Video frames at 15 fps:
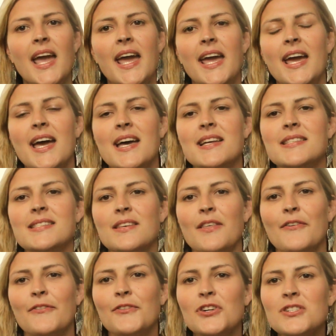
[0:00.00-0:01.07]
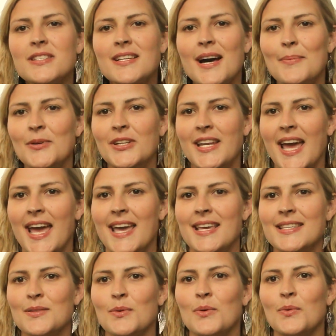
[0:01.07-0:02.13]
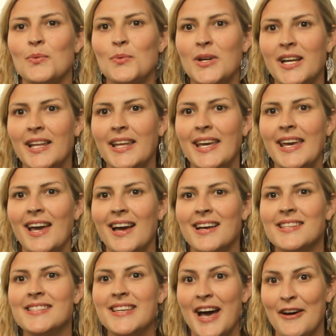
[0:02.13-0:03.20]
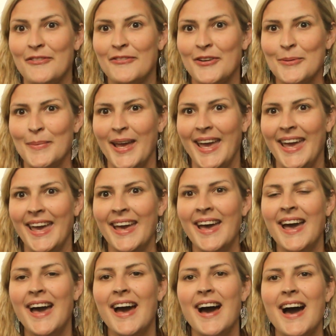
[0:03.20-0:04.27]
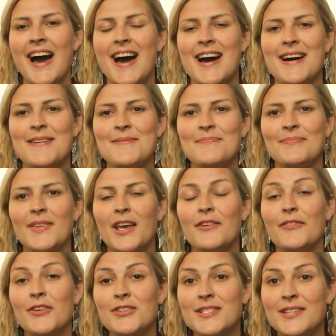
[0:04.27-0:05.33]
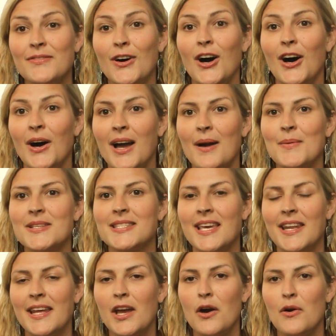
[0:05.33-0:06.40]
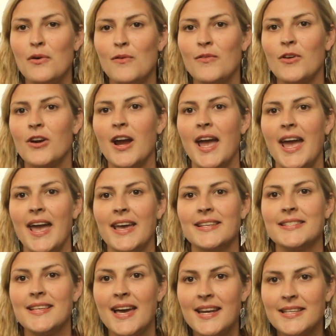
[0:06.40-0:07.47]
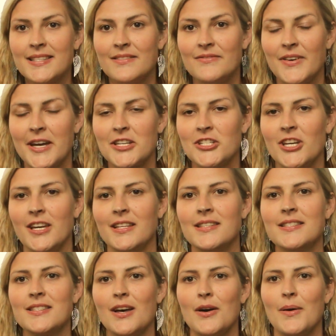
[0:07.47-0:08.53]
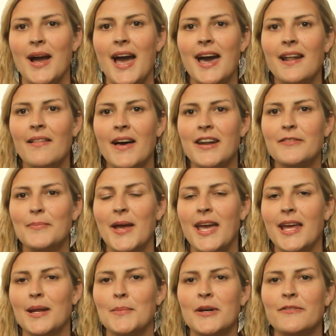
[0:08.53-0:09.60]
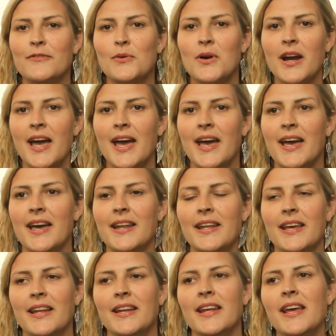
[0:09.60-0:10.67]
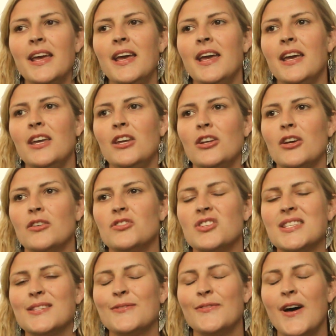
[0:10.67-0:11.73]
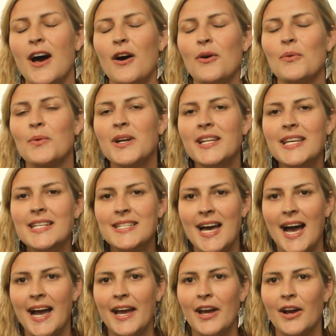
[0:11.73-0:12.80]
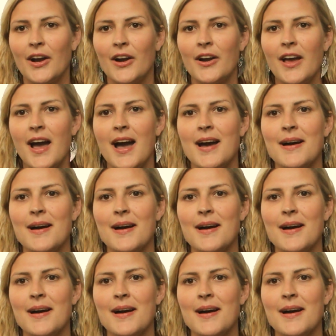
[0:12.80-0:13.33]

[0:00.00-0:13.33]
And the first couple of days were really tough for me. First of all, I was getting over a sinus infection. So I had a lot of pain in my forehead and, just felt really tired.